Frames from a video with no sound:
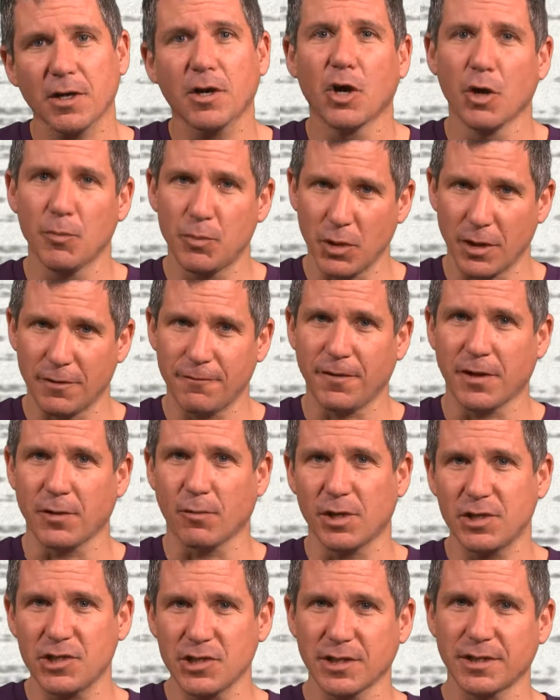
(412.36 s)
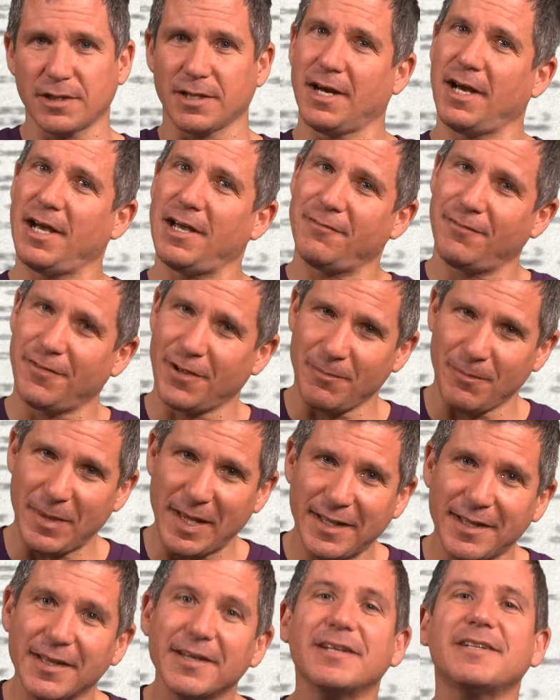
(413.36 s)
Hope you had fun watching it. I had fun
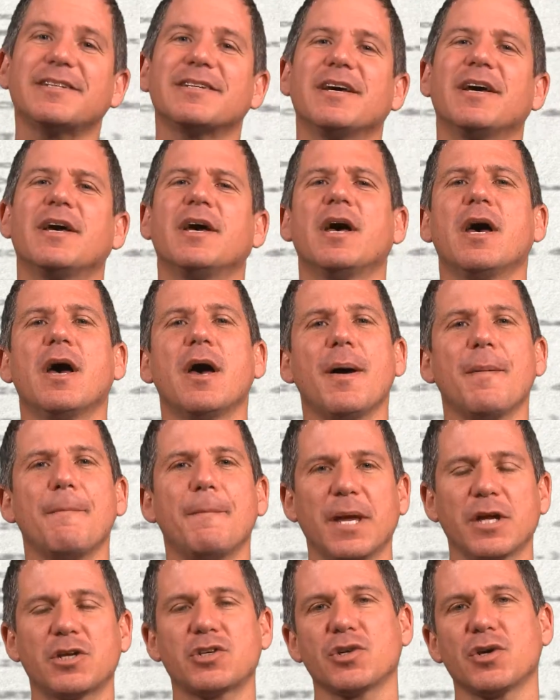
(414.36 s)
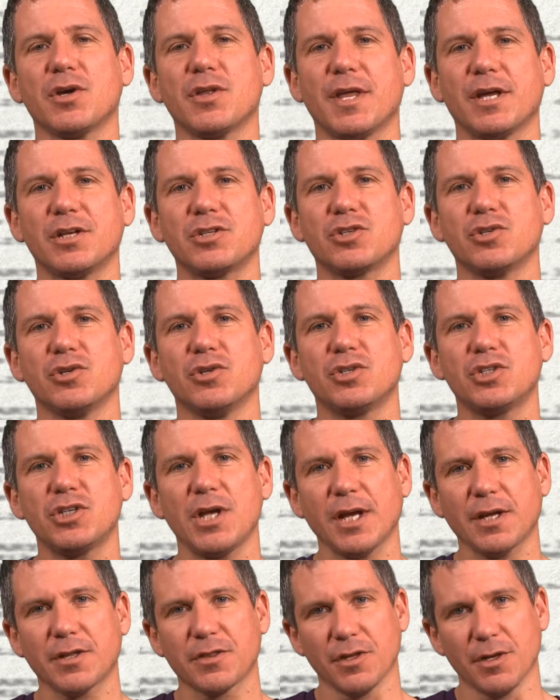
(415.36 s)
making it. Make sure that you
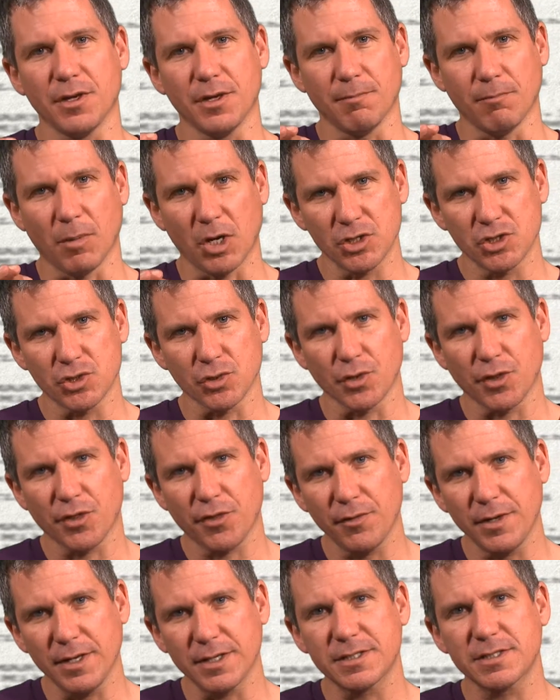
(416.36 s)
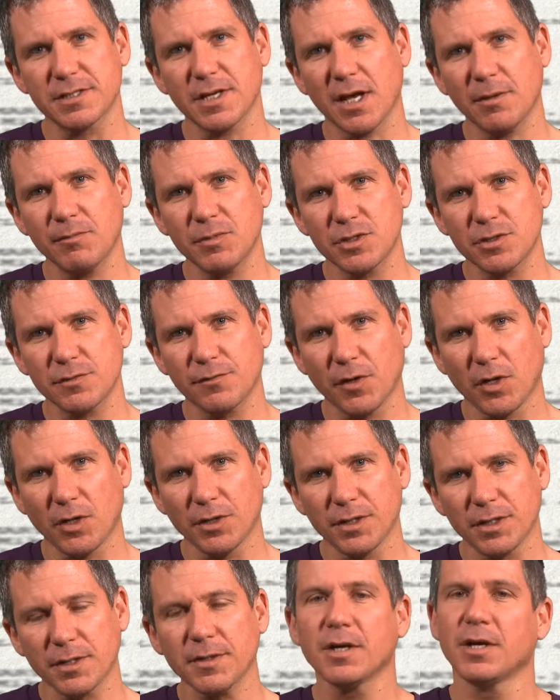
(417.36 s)
check the Module 3 assignments
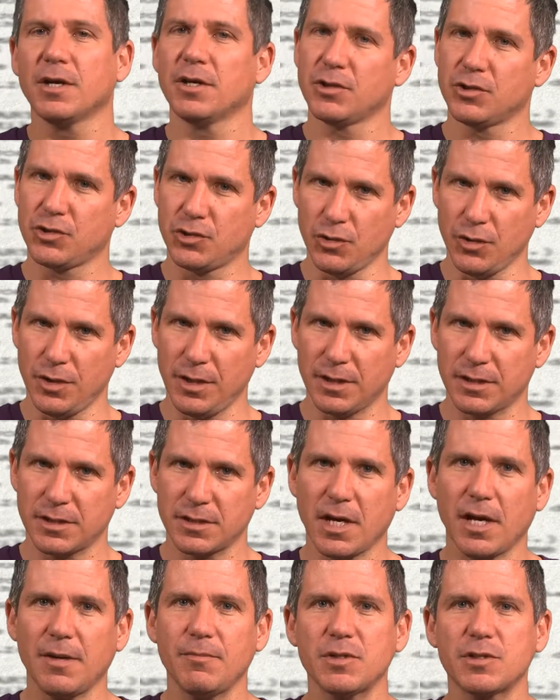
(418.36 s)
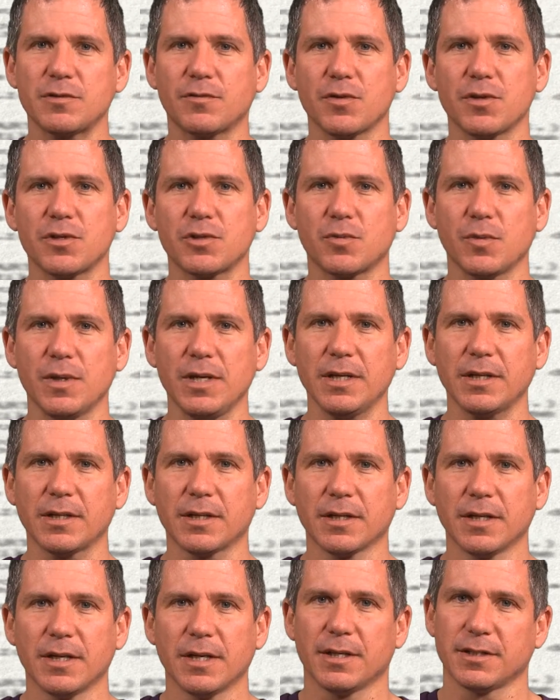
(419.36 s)
folder. Do the assignments for this week.
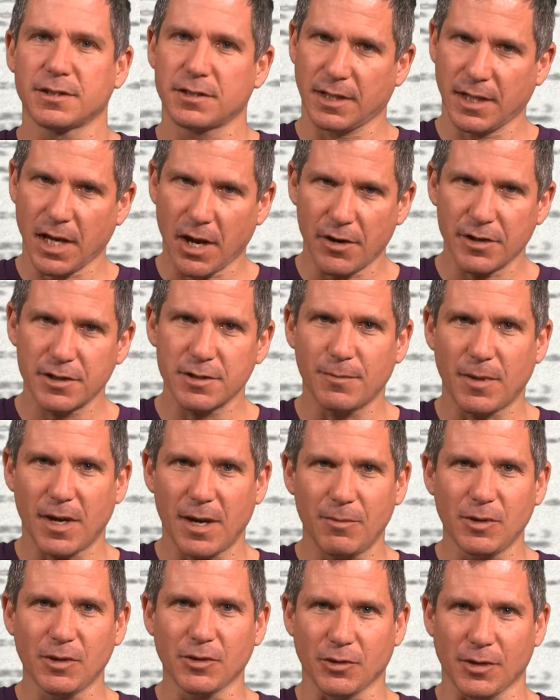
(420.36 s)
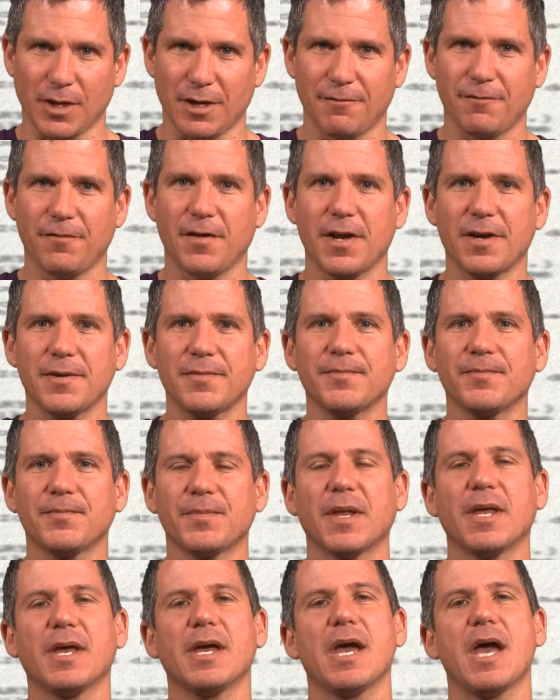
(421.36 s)
It's a character Bible. You'll have fun.
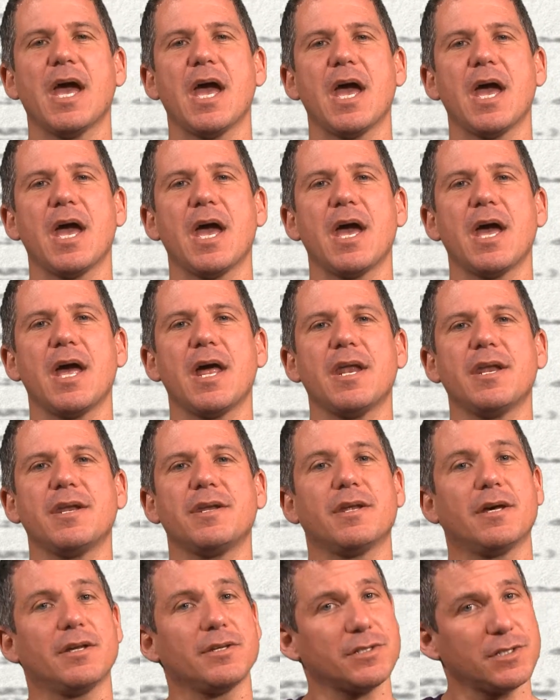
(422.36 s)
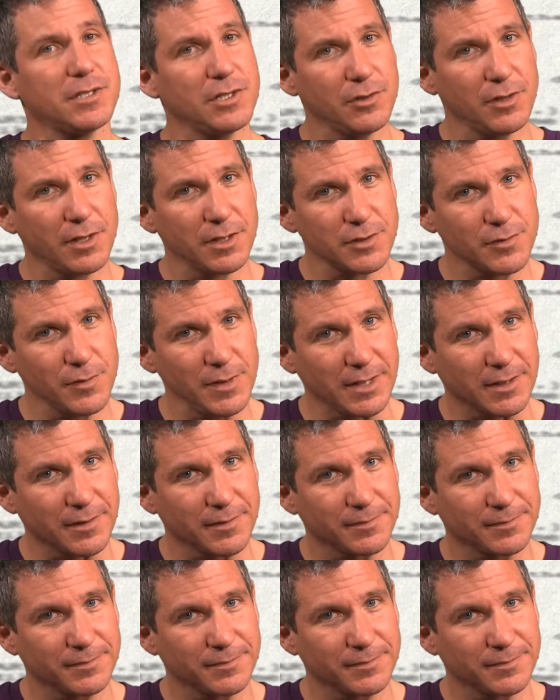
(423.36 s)
And I'll see you next week.